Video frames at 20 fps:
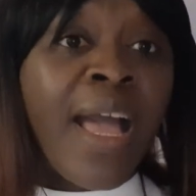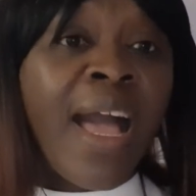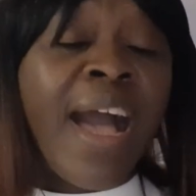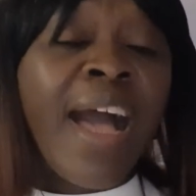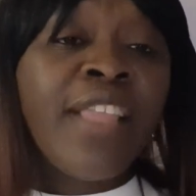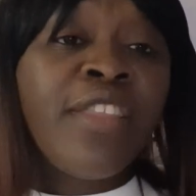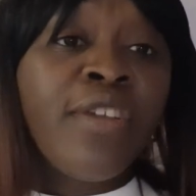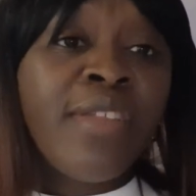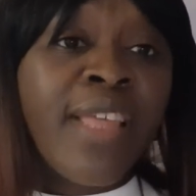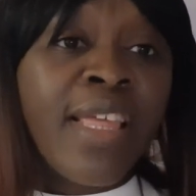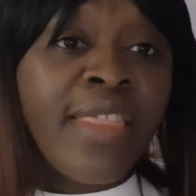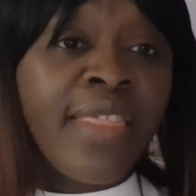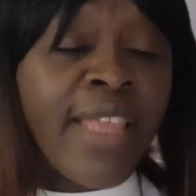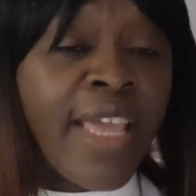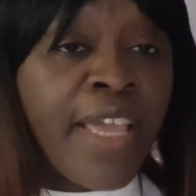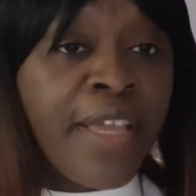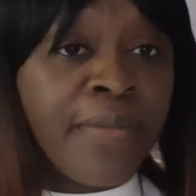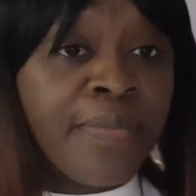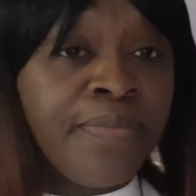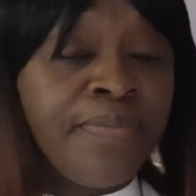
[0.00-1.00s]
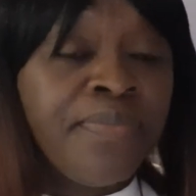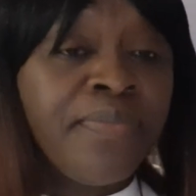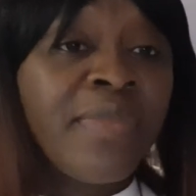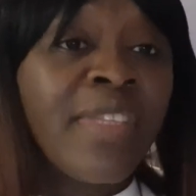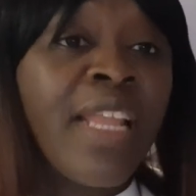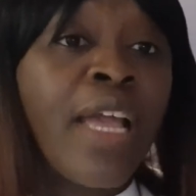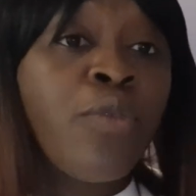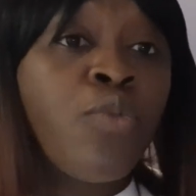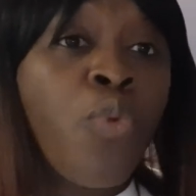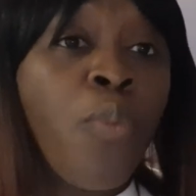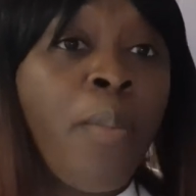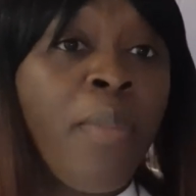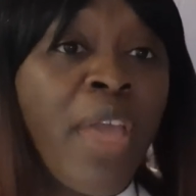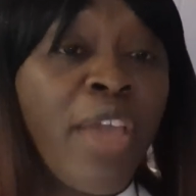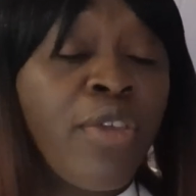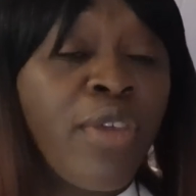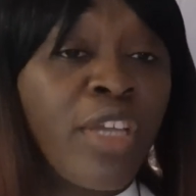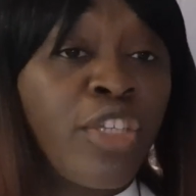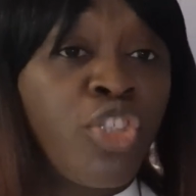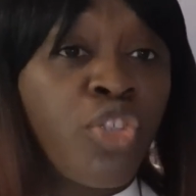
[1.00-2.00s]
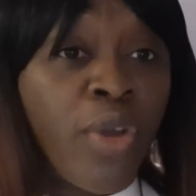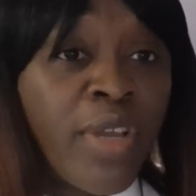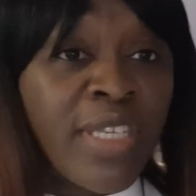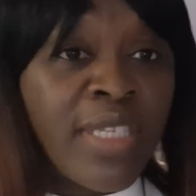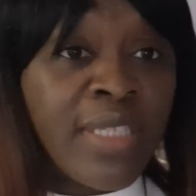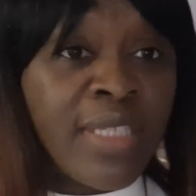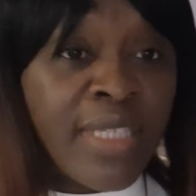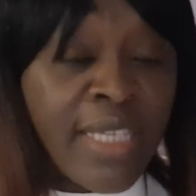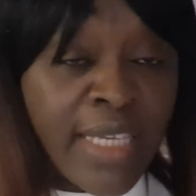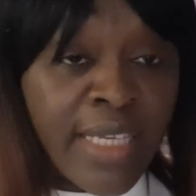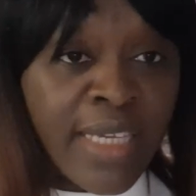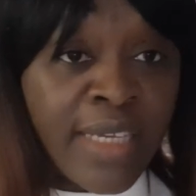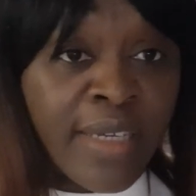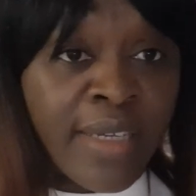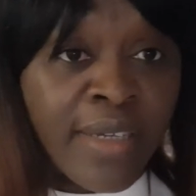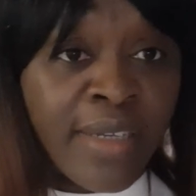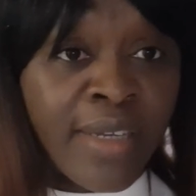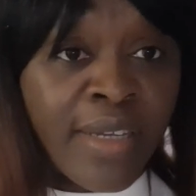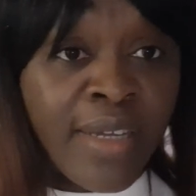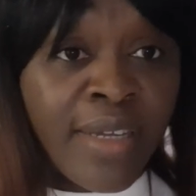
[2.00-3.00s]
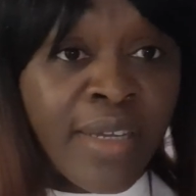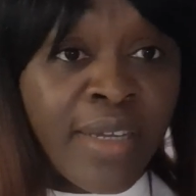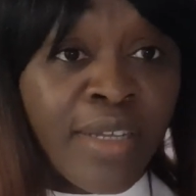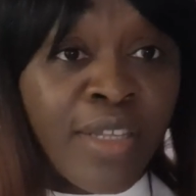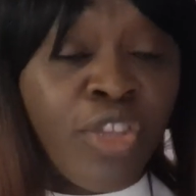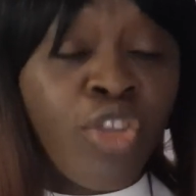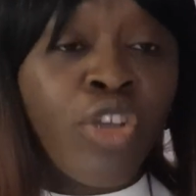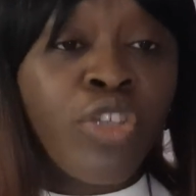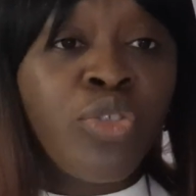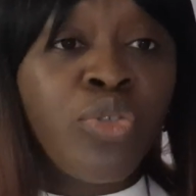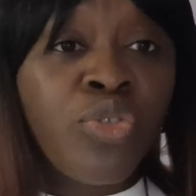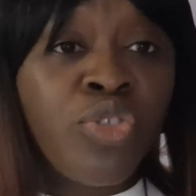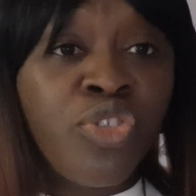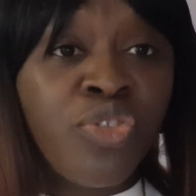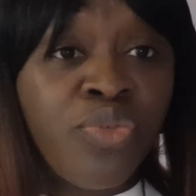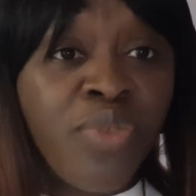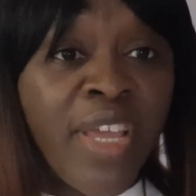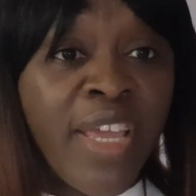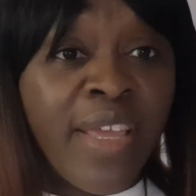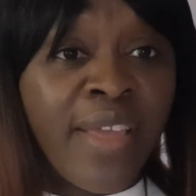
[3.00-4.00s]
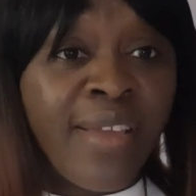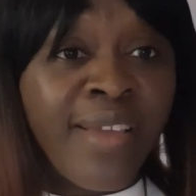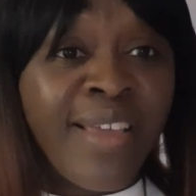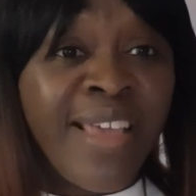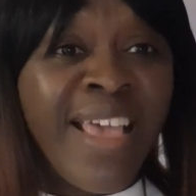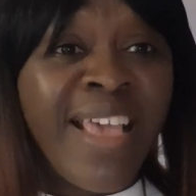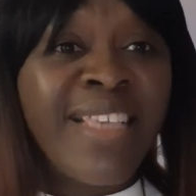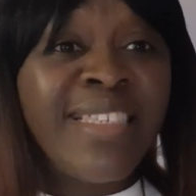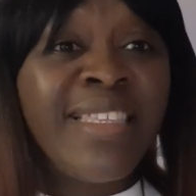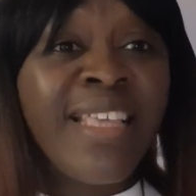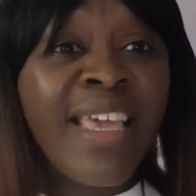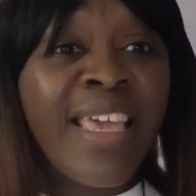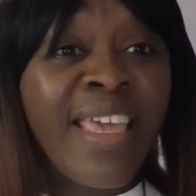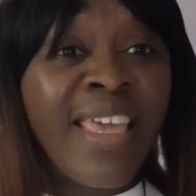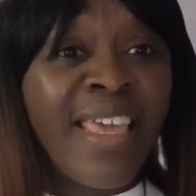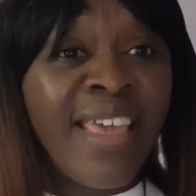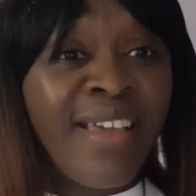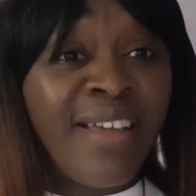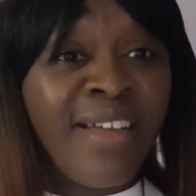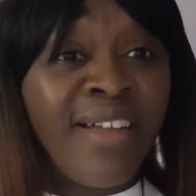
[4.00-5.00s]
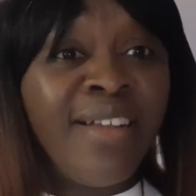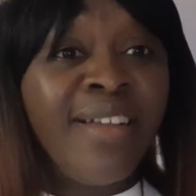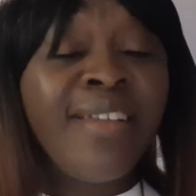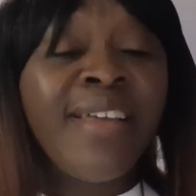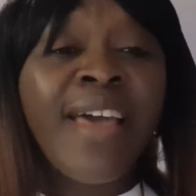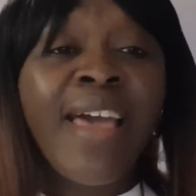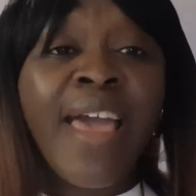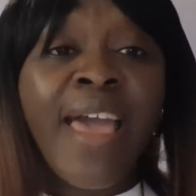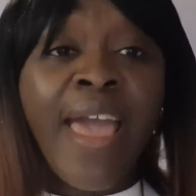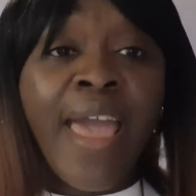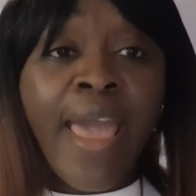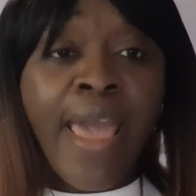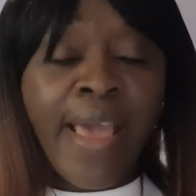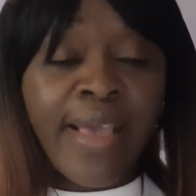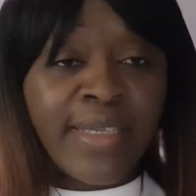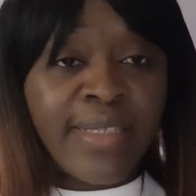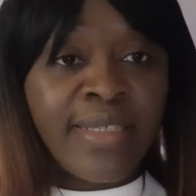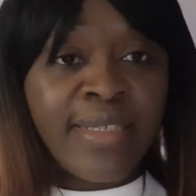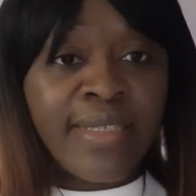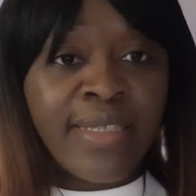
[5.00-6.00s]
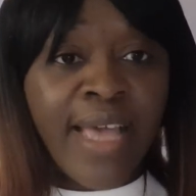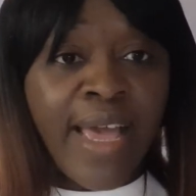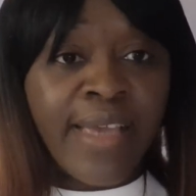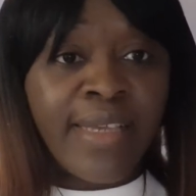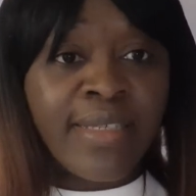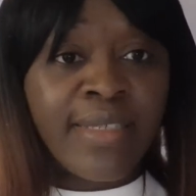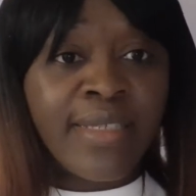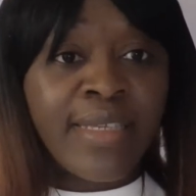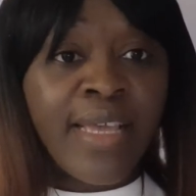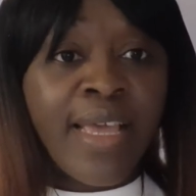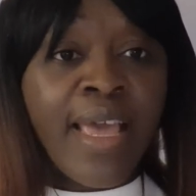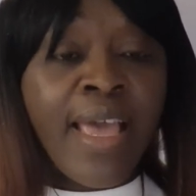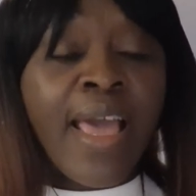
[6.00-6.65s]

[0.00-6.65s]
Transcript: Another thing that will make your joystick not to shrink is the Kegel exercise.